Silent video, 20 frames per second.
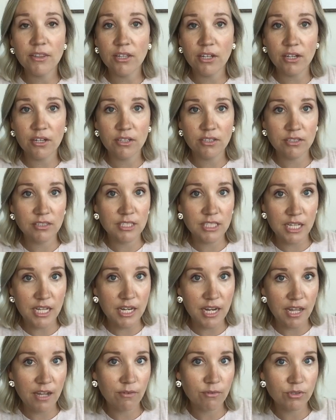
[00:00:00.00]

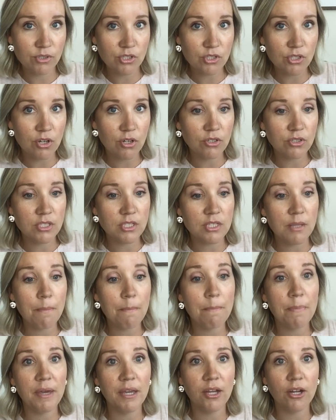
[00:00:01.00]
DNA results, the
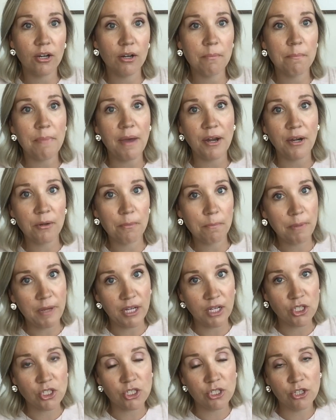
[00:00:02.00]
bigger, better
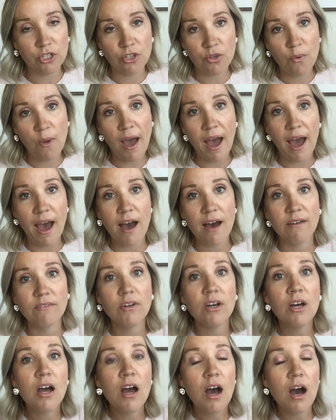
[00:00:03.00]
picture you
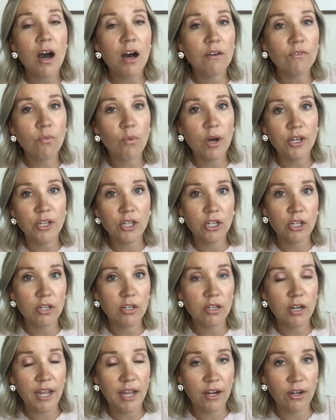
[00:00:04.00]
have of what
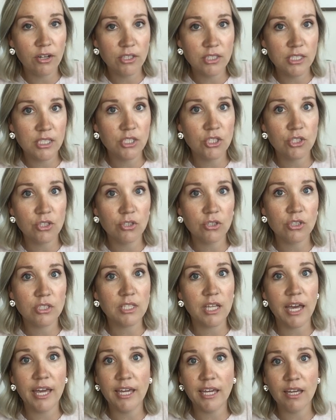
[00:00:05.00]
your heritage
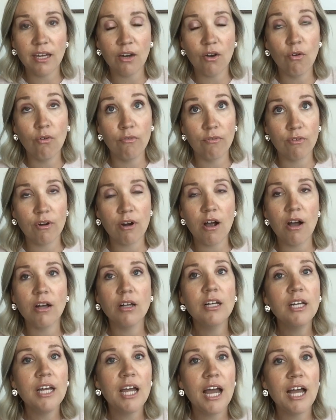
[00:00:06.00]
looks like overall.